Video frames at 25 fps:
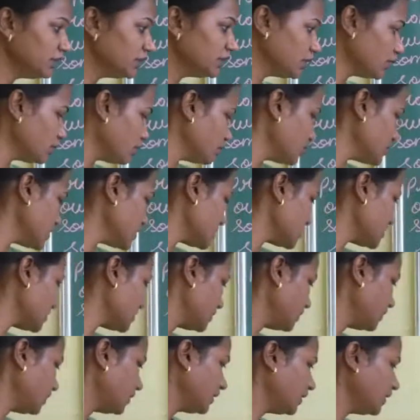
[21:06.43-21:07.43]
yours.
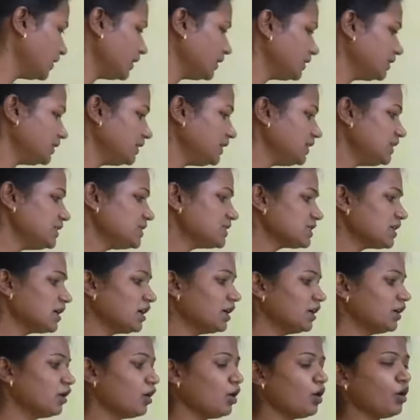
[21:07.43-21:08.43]
These
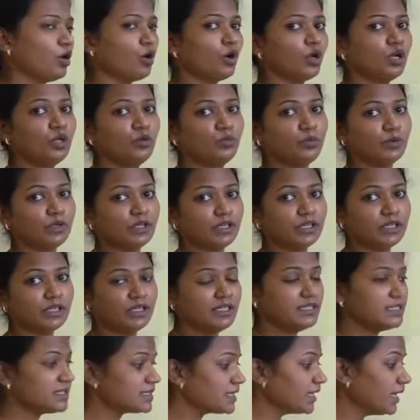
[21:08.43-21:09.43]
are all
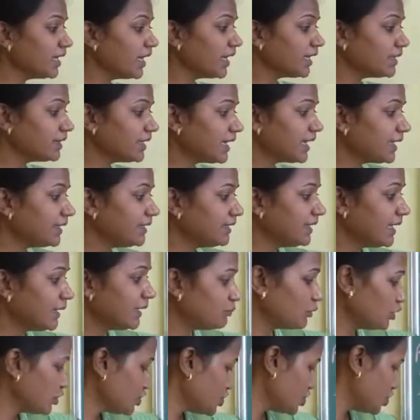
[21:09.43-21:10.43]
words that
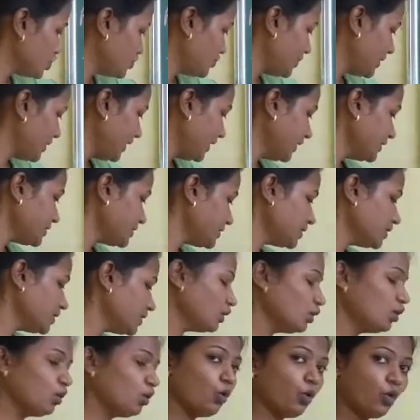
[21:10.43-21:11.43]
demonstrate
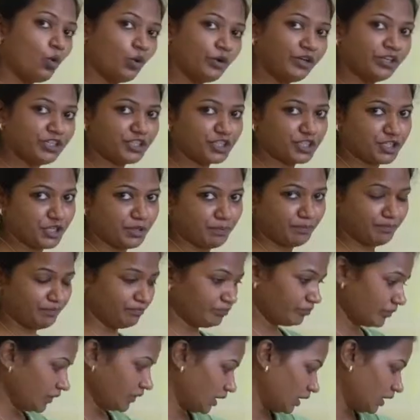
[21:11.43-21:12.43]
ownership.
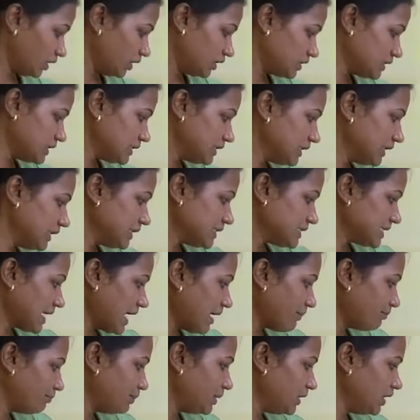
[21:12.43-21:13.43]
Now see the
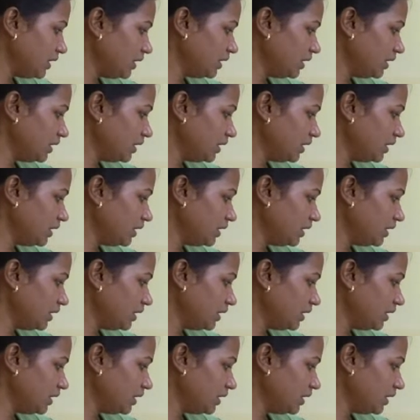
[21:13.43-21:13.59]
example.